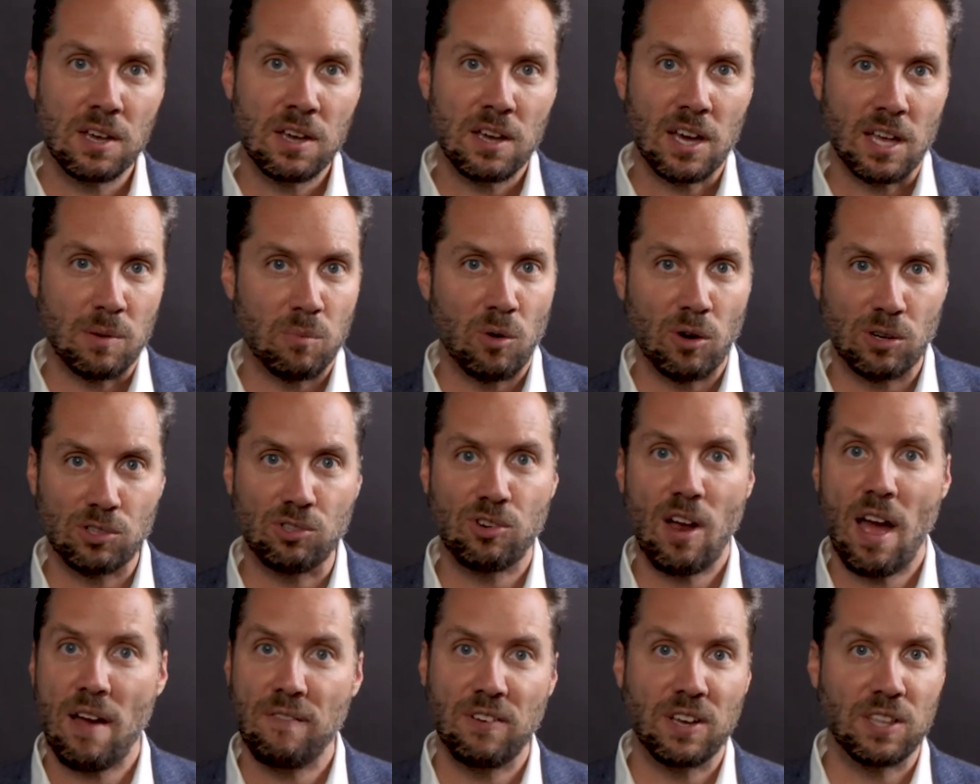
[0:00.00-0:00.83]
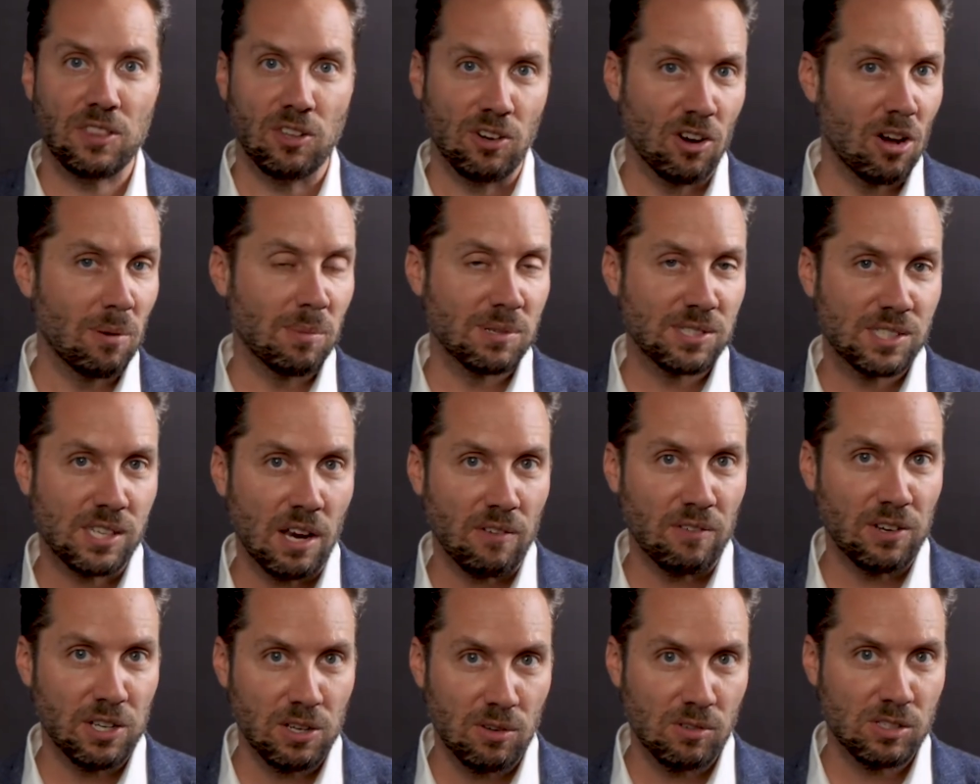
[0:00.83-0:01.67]
and more traffic than almost
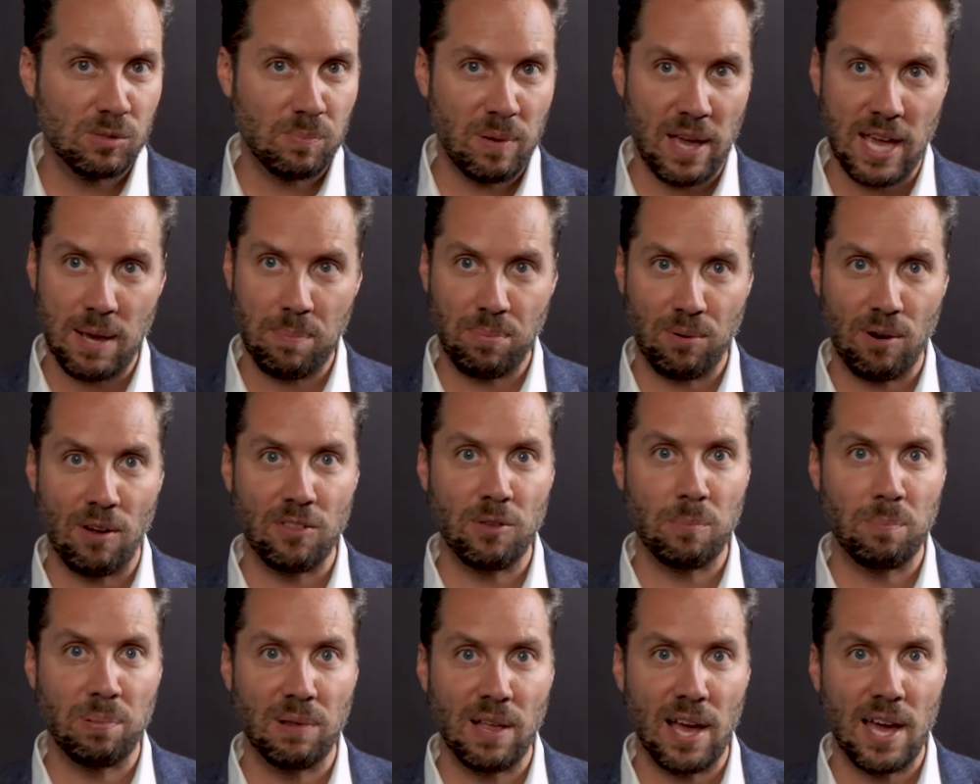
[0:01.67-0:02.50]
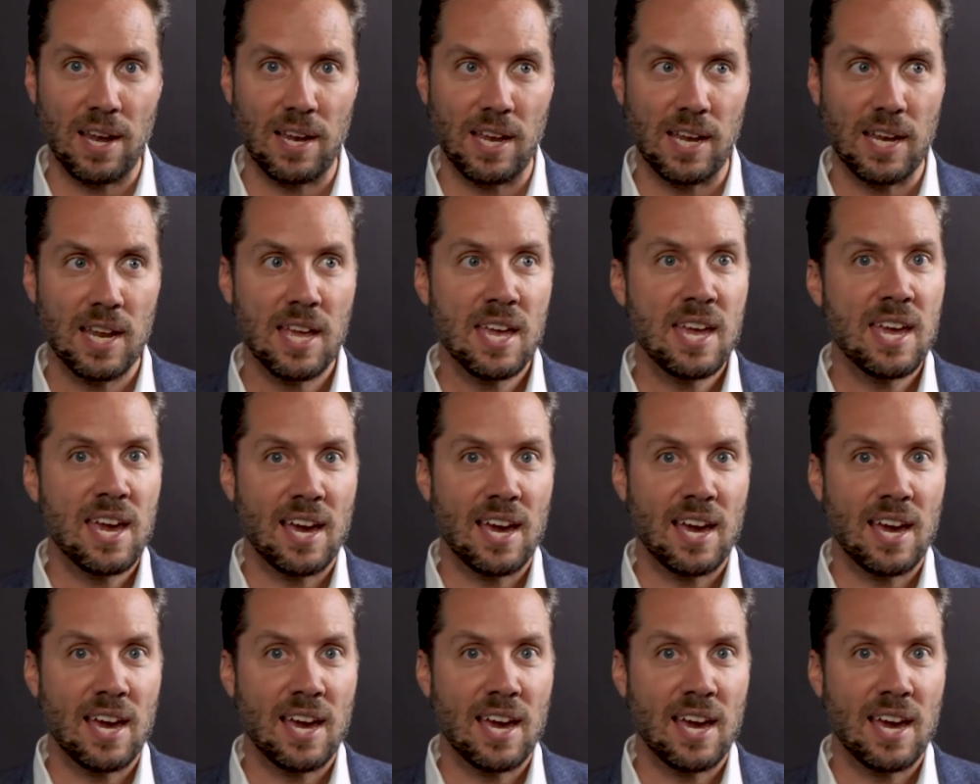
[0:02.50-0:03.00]
every newspaper on the planet.